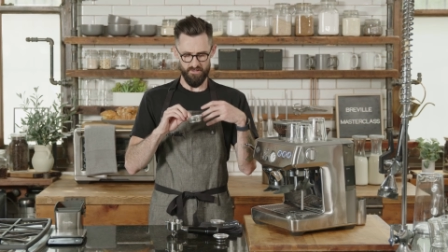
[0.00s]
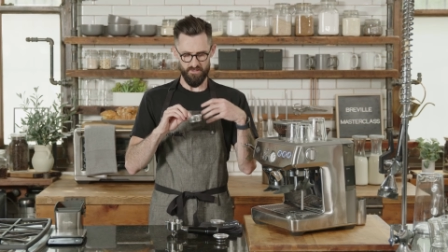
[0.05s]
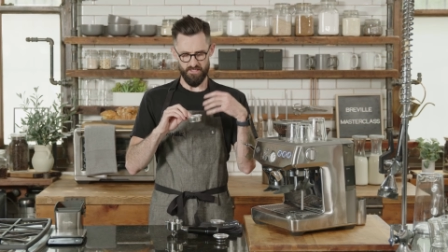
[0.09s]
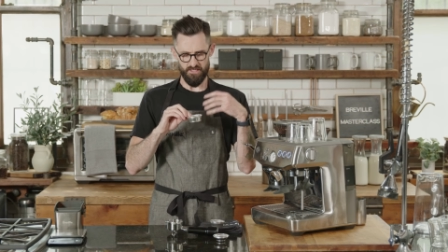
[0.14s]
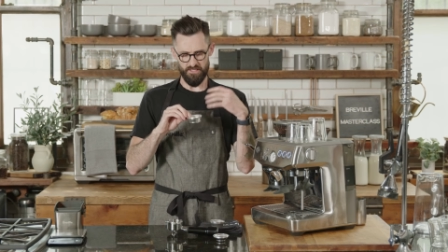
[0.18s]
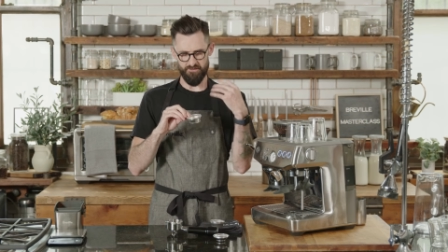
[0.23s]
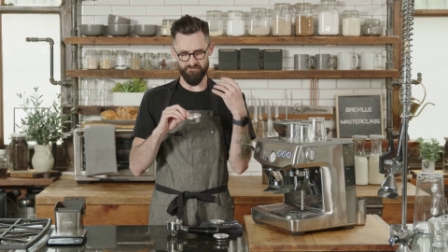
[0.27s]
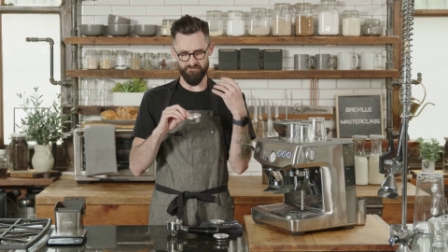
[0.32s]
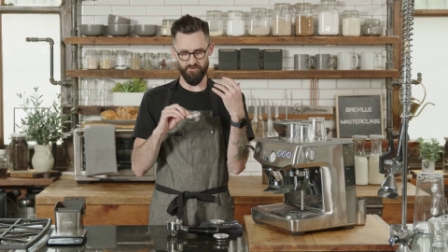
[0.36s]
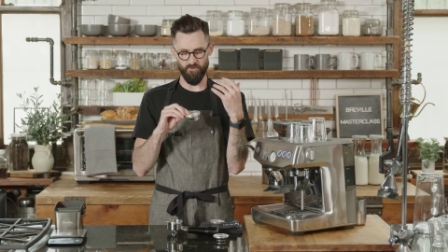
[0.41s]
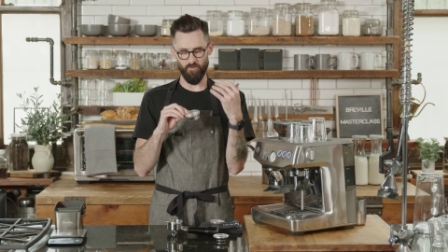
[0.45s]

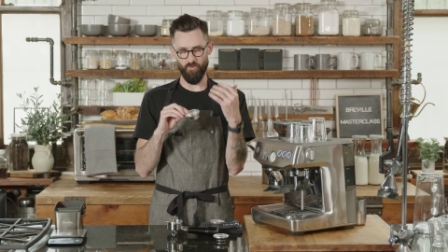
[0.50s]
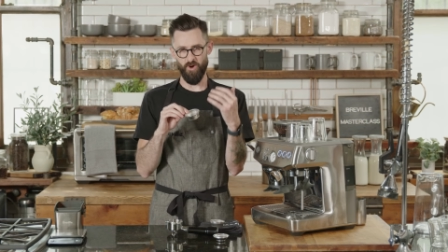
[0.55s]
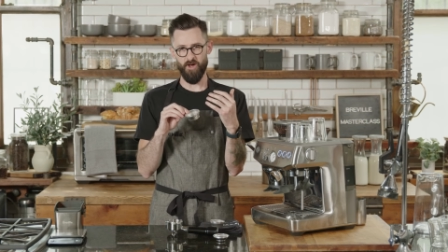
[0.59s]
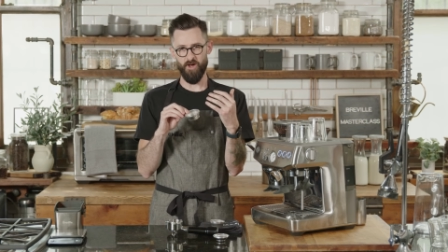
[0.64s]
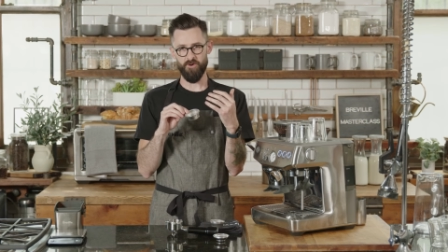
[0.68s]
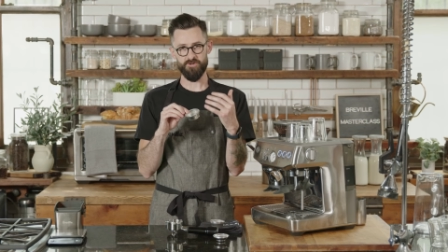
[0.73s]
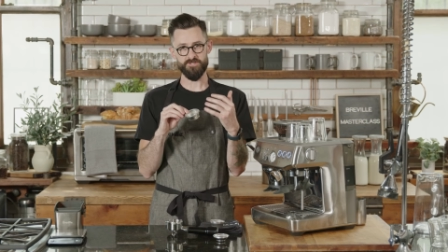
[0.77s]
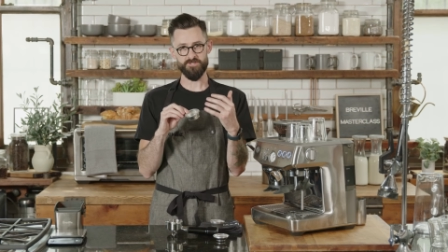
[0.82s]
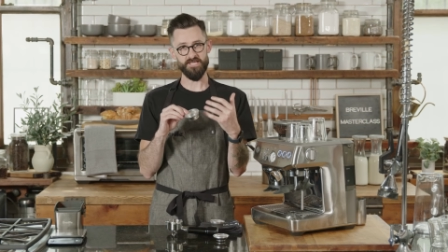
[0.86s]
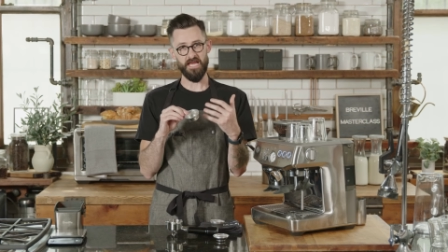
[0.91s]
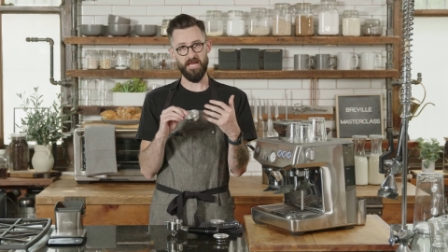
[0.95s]
If the
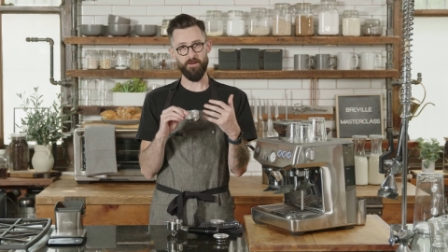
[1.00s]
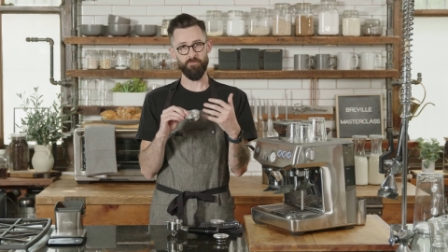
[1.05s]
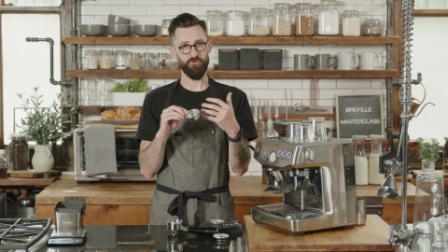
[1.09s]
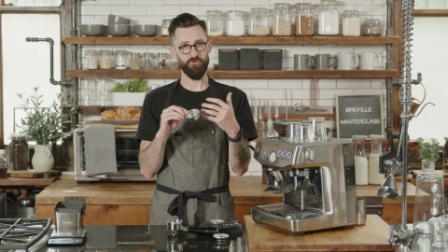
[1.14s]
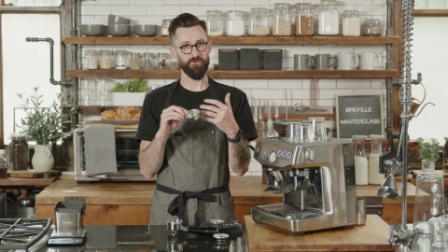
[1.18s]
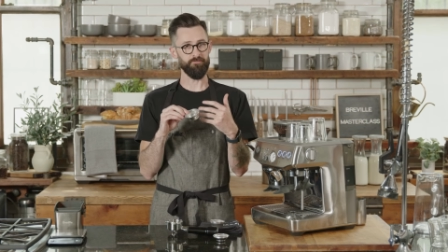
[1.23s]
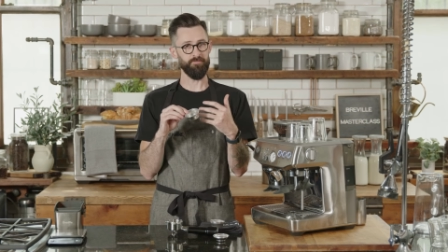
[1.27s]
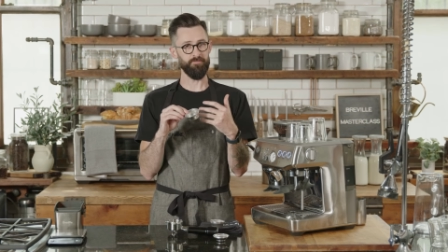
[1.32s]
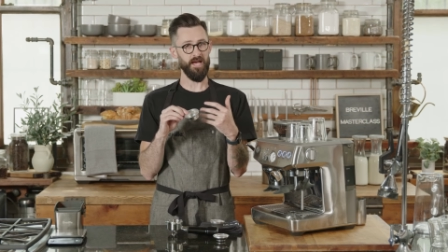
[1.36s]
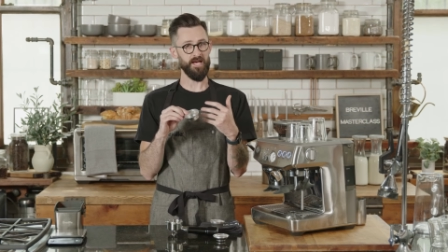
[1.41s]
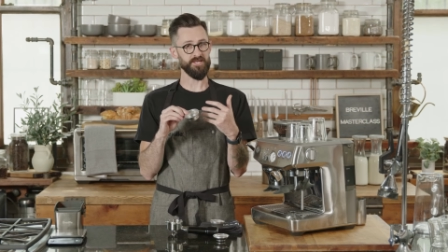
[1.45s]
water is able
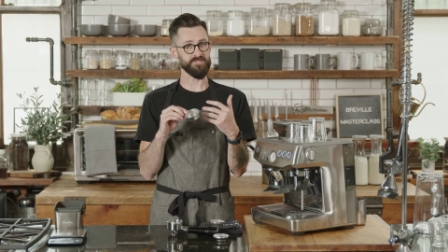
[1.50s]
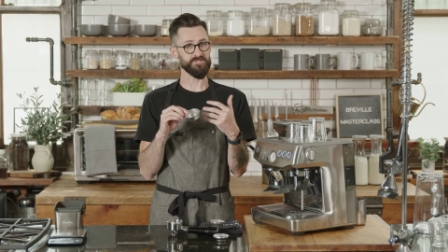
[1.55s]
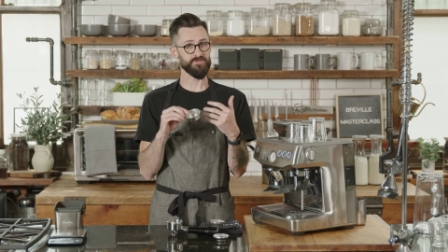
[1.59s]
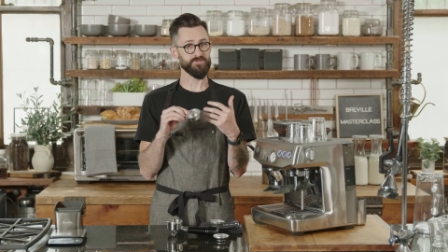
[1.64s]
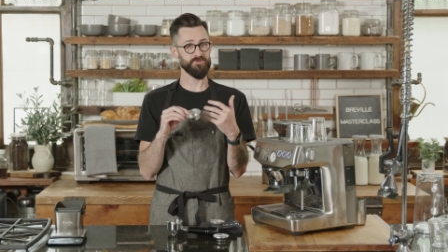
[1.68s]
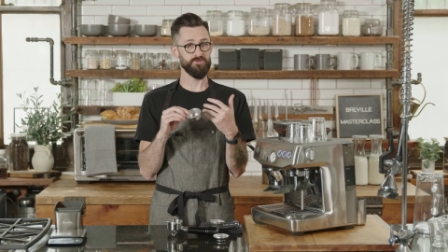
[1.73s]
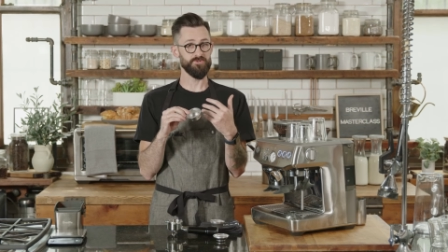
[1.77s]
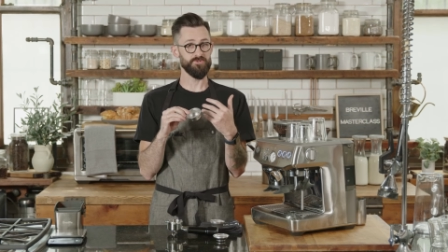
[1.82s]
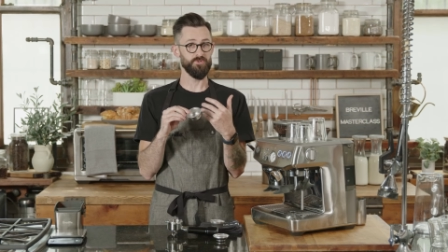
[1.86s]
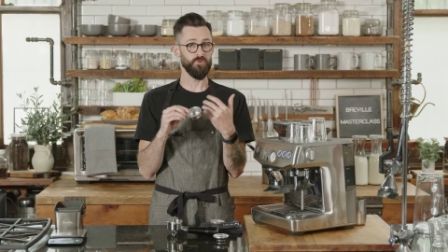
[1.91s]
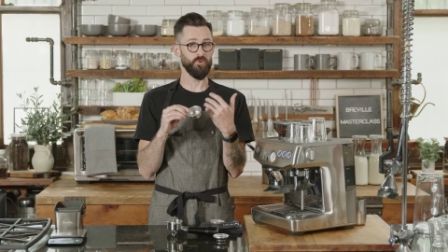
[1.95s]
to pass
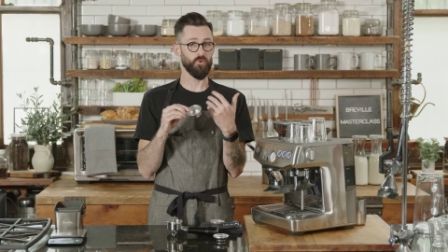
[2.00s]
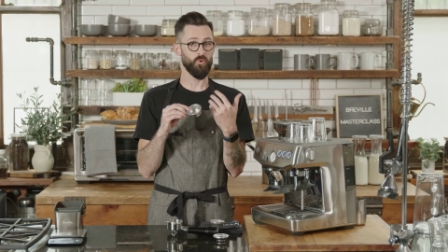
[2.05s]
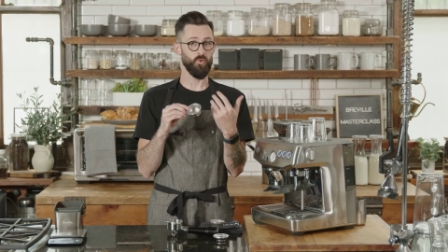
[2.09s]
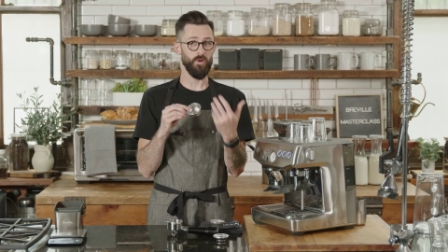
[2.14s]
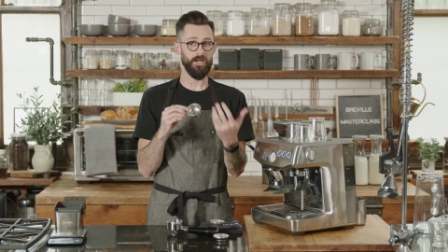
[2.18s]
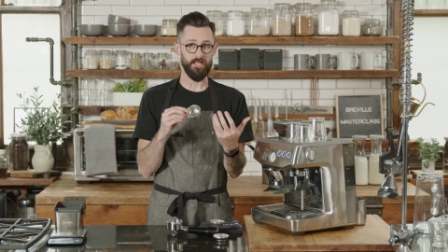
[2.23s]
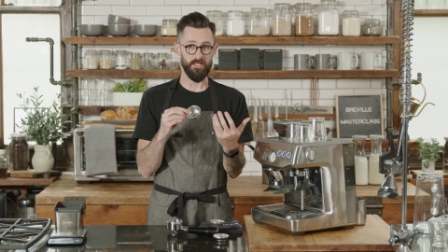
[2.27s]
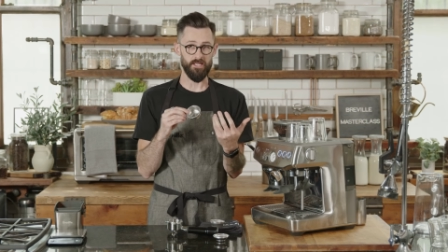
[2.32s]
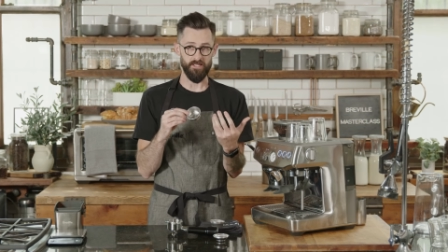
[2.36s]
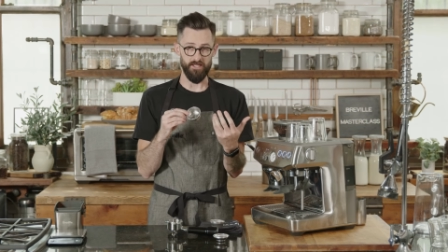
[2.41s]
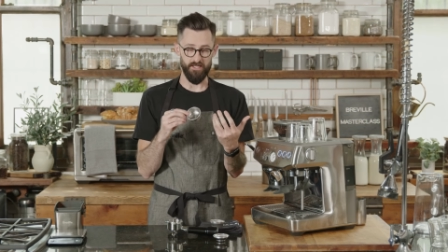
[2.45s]
through too
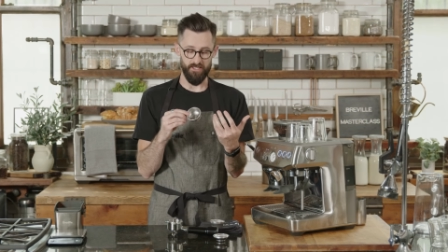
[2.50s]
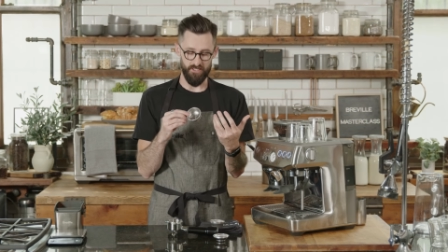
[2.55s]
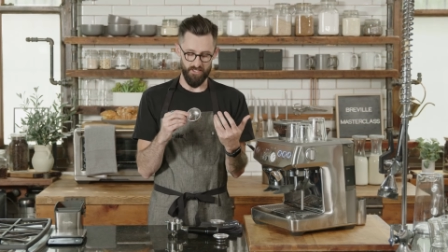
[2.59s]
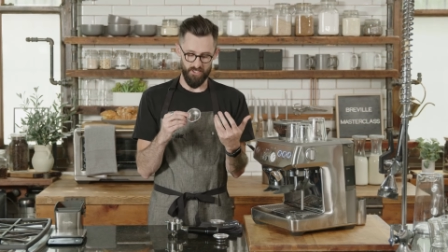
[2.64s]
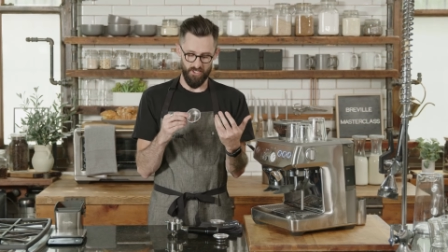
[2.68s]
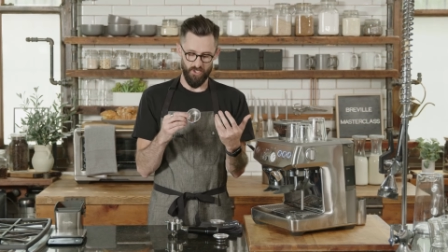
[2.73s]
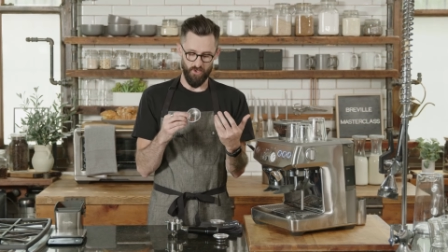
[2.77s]
quickly,